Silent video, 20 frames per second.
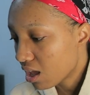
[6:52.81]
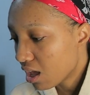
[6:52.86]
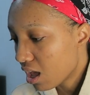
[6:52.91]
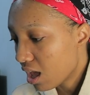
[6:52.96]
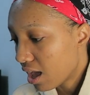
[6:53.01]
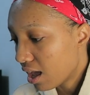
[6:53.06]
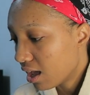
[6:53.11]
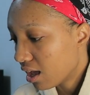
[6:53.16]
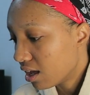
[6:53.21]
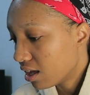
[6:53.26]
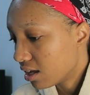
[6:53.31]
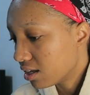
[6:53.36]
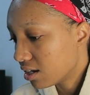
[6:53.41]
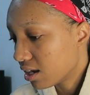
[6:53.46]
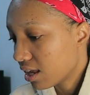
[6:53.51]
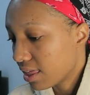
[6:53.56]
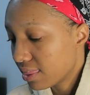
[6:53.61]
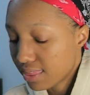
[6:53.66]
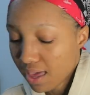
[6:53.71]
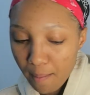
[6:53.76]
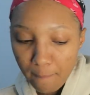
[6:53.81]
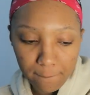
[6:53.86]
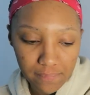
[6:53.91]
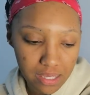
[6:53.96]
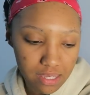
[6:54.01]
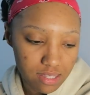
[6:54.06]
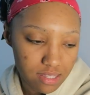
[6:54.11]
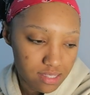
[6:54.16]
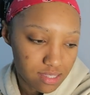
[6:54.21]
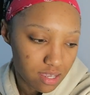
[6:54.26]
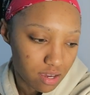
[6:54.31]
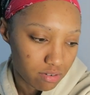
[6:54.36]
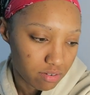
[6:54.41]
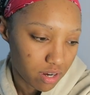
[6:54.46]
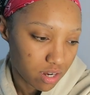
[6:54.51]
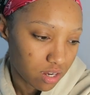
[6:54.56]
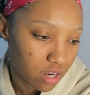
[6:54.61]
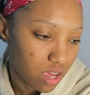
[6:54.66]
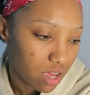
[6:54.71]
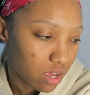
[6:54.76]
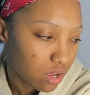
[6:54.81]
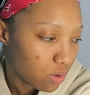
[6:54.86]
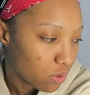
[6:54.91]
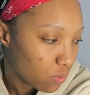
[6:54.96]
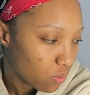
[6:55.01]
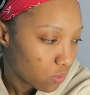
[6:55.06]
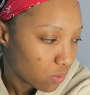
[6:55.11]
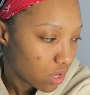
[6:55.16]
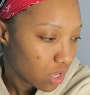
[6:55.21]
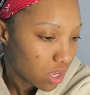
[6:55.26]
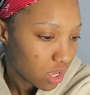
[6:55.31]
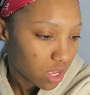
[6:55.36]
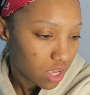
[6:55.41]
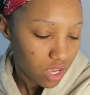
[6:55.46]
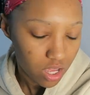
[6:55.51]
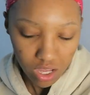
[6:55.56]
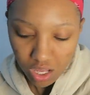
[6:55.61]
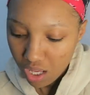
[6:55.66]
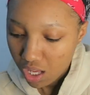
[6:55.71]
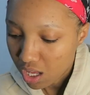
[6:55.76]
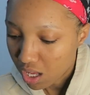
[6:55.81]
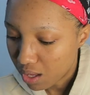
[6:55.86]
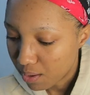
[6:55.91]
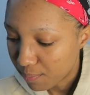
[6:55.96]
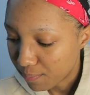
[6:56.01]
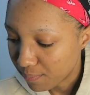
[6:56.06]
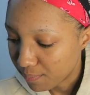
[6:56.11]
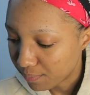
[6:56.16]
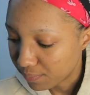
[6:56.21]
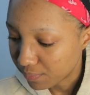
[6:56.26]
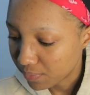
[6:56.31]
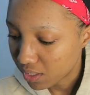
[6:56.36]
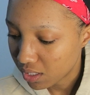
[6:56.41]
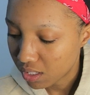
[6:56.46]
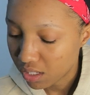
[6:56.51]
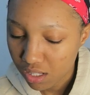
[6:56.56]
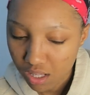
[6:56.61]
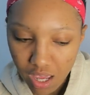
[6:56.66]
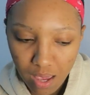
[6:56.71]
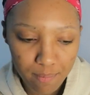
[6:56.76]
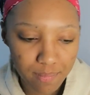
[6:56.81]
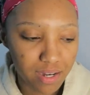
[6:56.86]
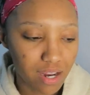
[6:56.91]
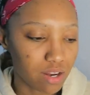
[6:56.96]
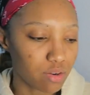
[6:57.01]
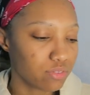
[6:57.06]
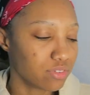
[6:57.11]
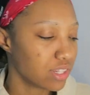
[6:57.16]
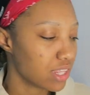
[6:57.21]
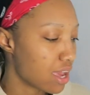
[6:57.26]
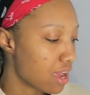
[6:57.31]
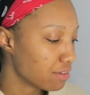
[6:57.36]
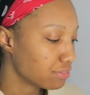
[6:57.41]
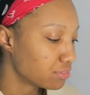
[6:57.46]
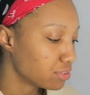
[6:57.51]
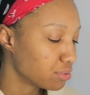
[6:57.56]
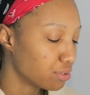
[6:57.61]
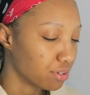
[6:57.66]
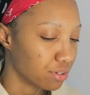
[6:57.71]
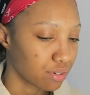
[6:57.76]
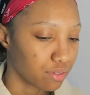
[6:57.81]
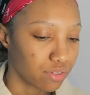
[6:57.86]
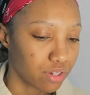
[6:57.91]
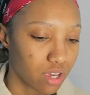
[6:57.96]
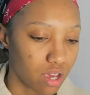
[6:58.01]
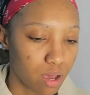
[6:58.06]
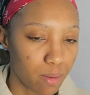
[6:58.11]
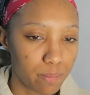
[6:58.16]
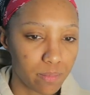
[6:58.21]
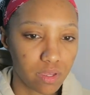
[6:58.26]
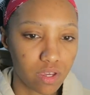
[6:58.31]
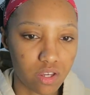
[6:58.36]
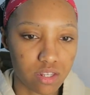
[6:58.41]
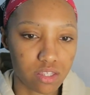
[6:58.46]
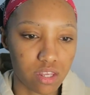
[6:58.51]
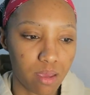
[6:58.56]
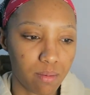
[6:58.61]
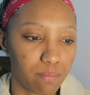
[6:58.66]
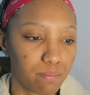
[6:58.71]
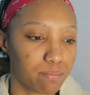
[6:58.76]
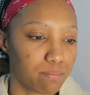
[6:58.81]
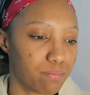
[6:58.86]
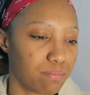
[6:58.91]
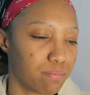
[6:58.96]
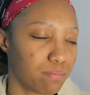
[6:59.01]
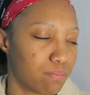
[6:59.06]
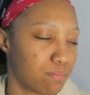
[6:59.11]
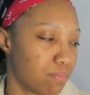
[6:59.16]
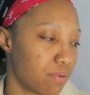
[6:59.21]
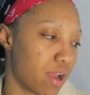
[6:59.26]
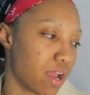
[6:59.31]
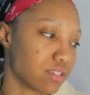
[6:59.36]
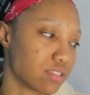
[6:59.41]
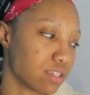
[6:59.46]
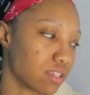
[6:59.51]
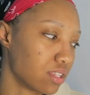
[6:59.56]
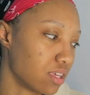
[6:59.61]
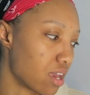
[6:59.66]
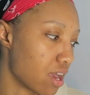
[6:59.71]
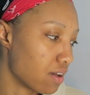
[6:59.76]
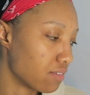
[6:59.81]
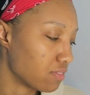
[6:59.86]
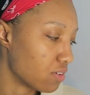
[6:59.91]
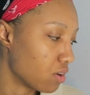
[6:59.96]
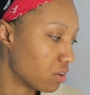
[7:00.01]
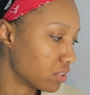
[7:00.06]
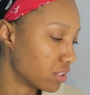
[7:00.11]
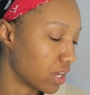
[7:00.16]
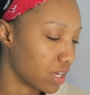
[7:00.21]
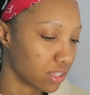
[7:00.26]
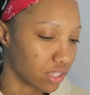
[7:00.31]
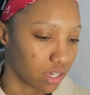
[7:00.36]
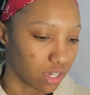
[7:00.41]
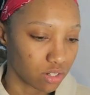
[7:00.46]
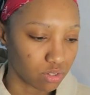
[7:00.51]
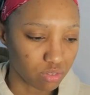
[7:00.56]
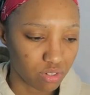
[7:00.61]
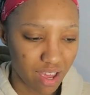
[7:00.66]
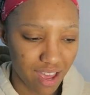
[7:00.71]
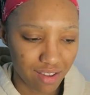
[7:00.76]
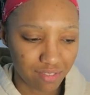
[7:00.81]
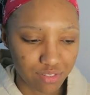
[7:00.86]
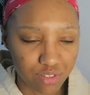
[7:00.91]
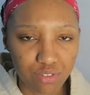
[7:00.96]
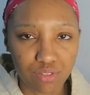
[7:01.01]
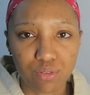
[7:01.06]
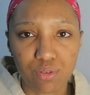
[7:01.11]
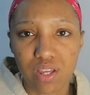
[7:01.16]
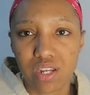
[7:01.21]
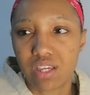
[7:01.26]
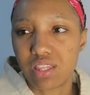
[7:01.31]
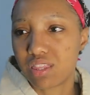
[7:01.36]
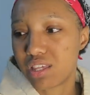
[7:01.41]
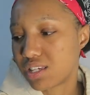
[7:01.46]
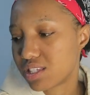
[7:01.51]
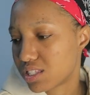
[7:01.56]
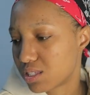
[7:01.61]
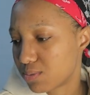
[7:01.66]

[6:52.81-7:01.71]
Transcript: And that means that right now, um, I mean, I don't really have to hurry up because I practically have all night. Like, I don't have to do anything